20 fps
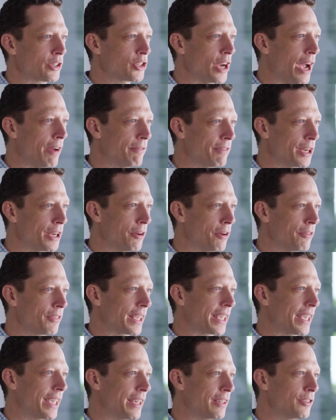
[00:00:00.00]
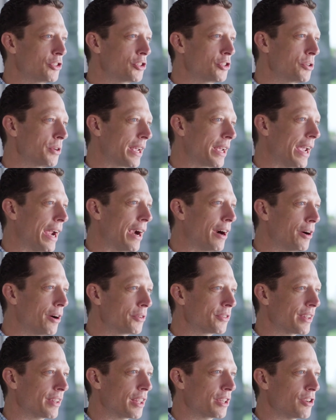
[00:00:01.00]
So I shot video of the kids shooting
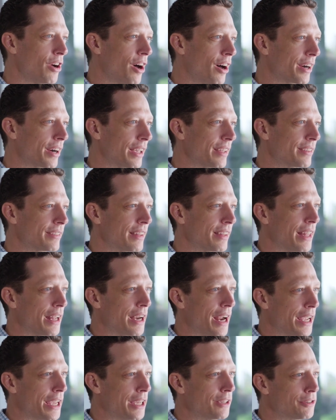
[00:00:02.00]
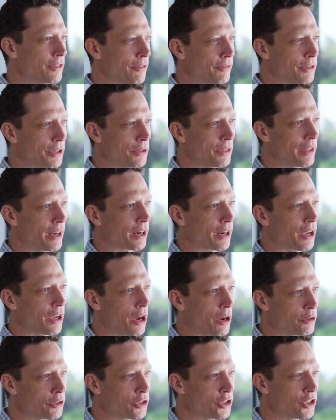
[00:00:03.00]
arrows at the targets, and then I interviewed their
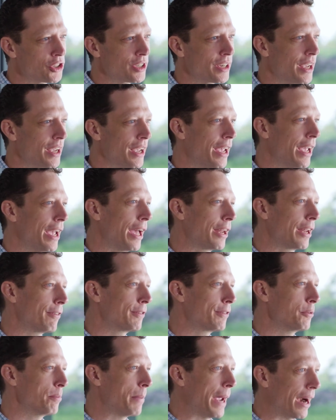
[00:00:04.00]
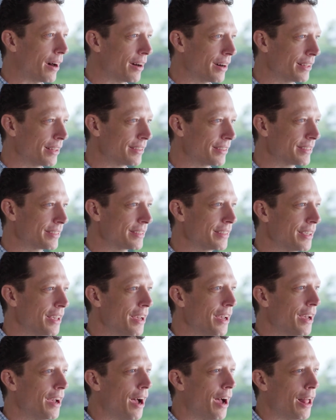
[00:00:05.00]
coach and a few parents,
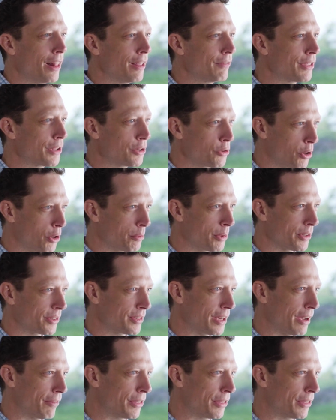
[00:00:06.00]
all of the normal